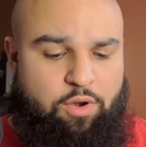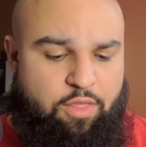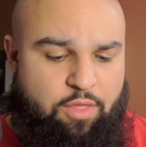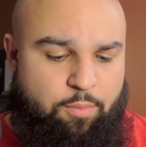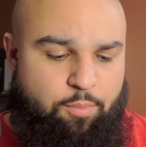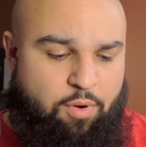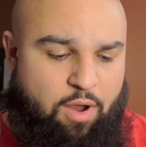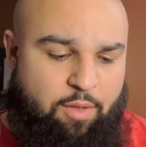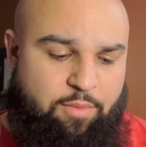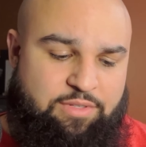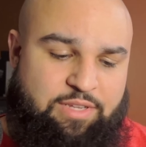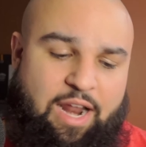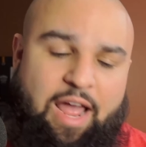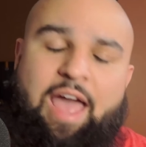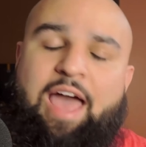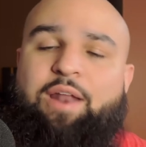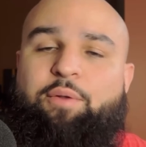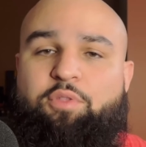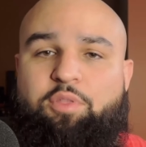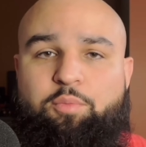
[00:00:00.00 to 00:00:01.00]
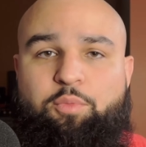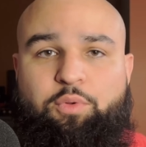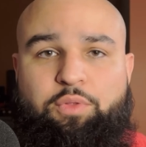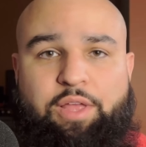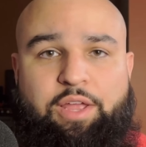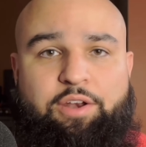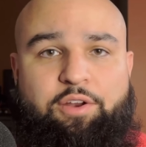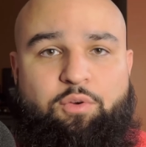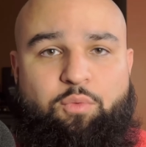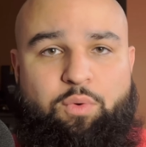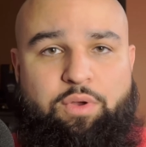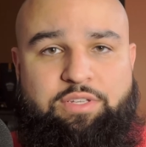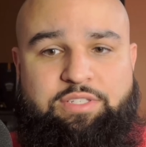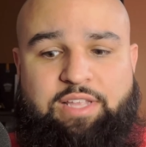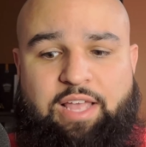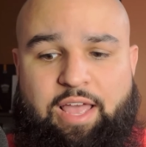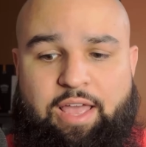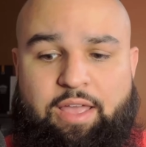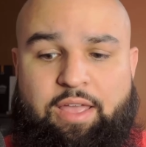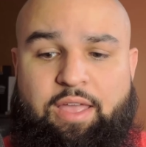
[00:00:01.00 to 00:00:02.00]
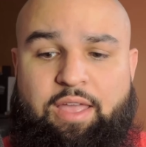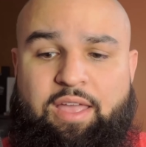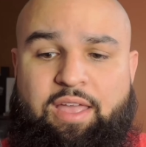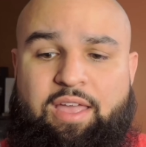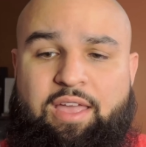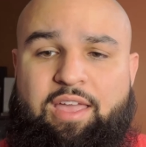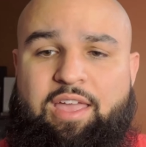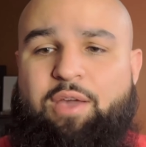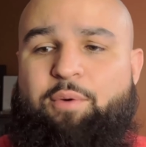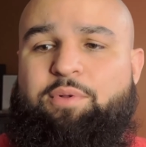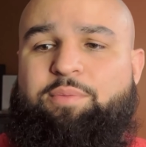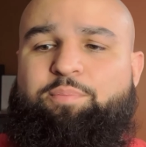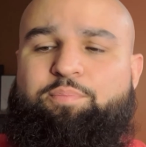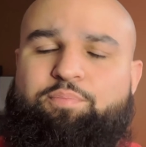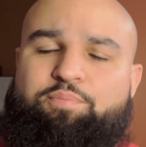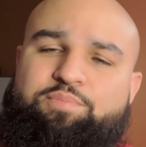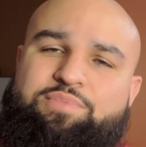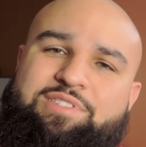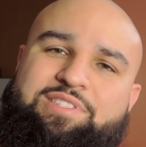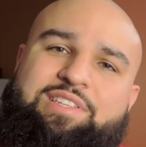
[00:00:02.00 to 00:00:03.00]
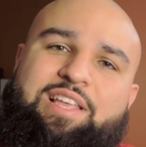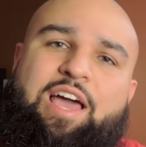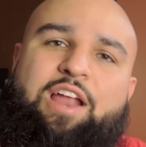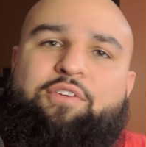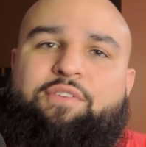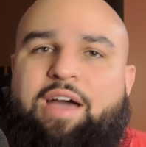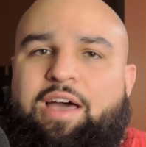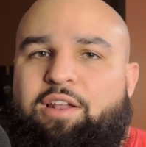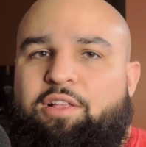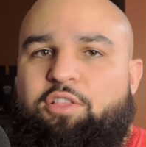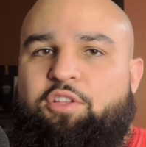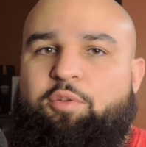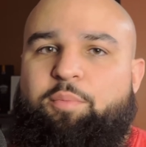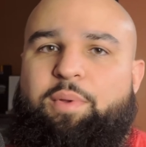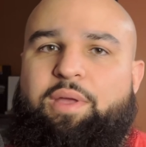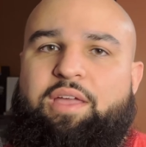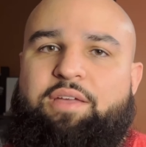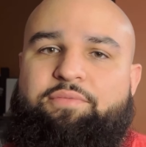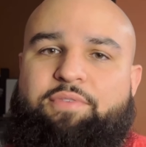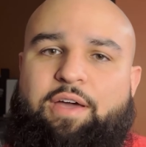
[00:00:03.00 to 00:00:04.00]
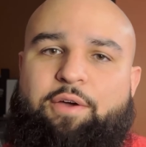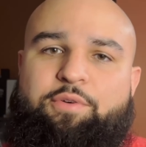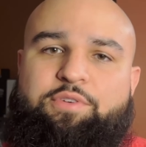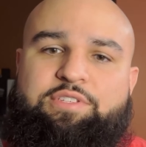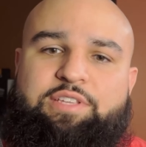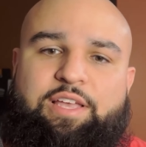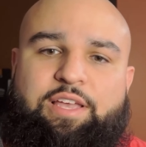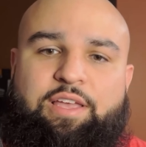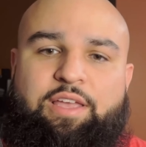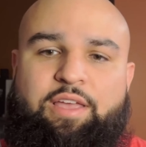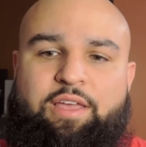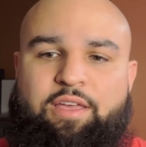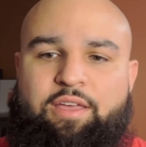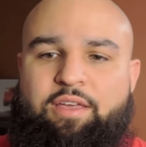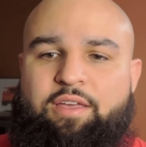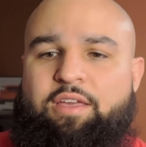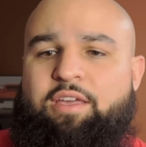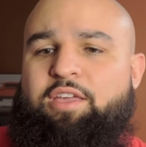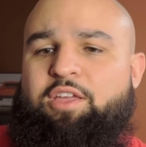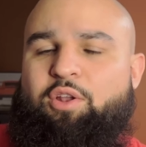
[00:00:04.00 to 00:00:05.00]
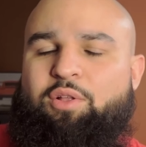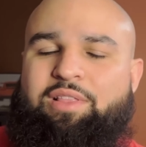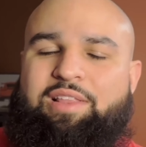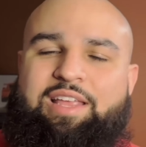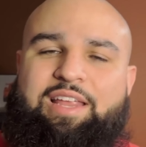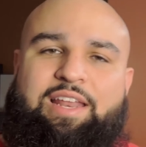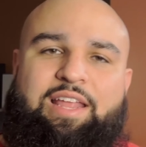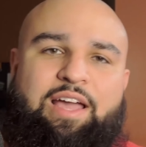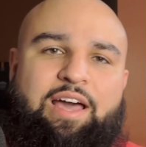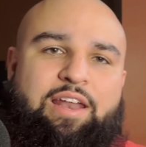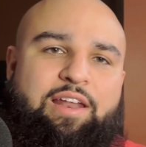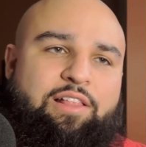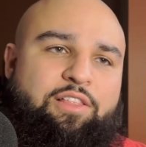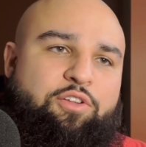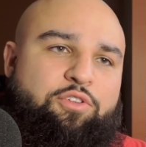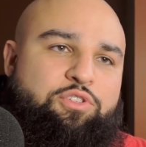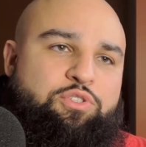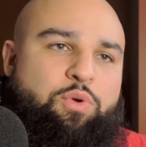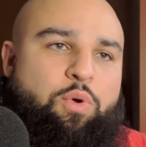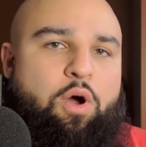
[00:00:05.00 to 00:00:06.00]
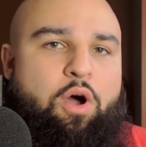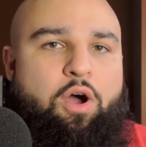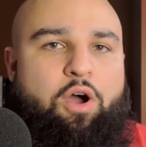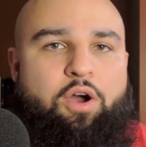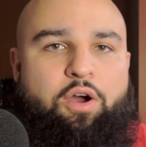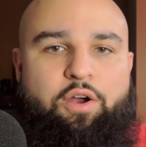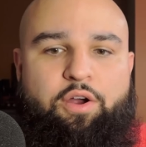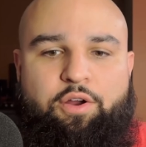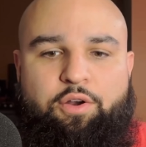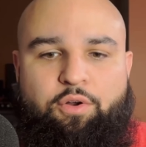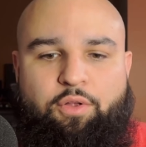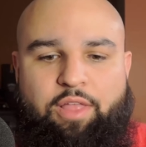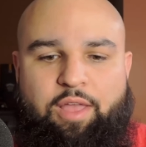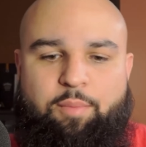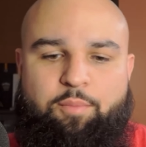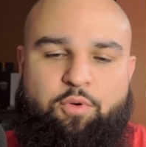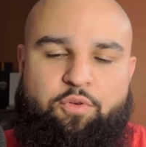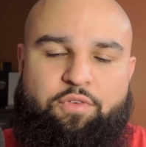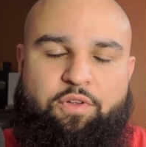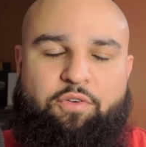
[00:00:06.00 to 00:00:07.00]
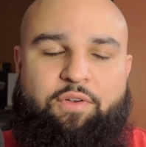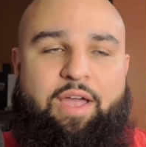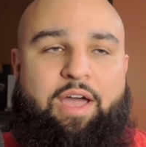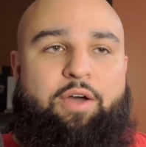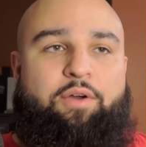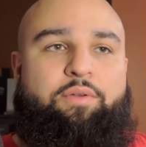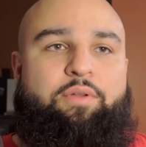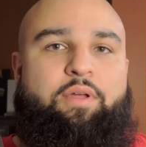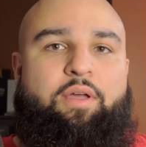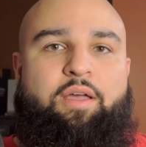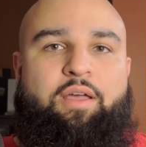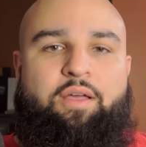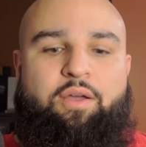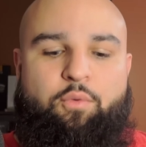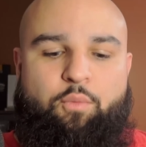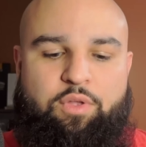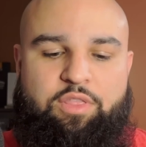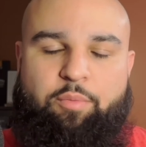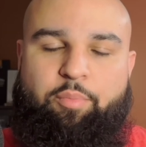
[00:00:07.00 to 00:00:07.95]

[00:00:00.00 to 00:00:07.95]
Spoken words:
the problems that I had with the Moonlander was that it would slide around a little bit if I was like, you know, leaning on it a little too hard or like moving around. With the